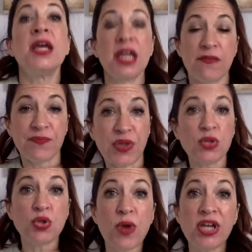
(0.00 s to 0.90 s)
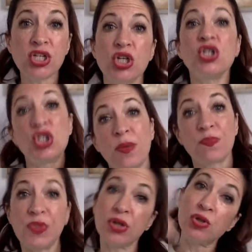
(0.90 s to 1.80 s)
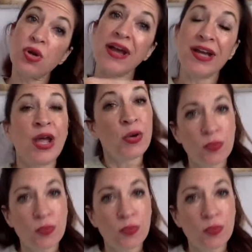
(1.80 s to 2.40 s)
If the train should jump the track,